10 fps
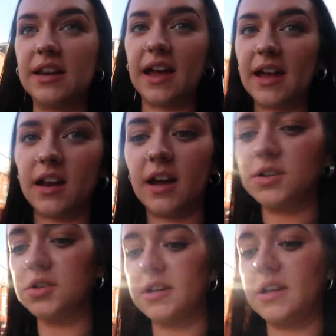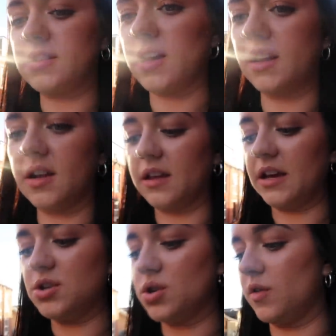again, like it just needs like another
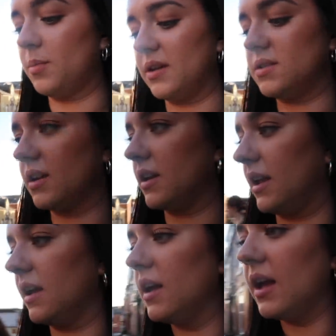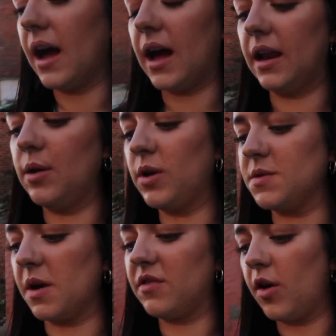inch off it, basically. And it was
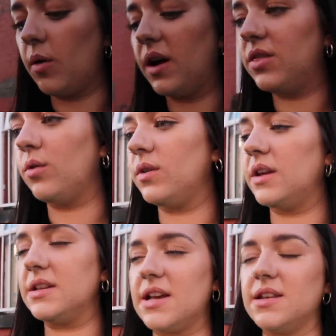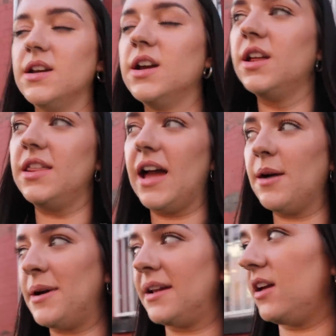my fault. I thought it said the
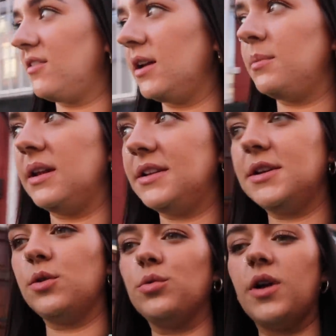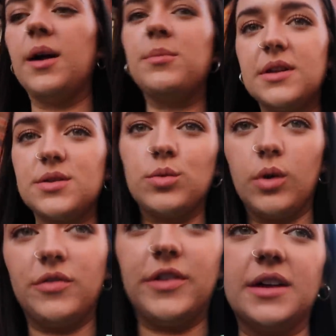app had like availability all night, but it's
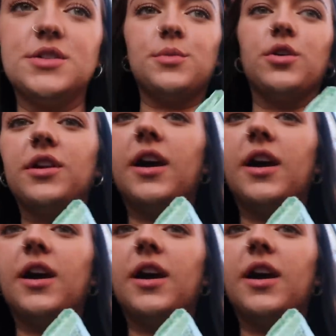all of like tomorrow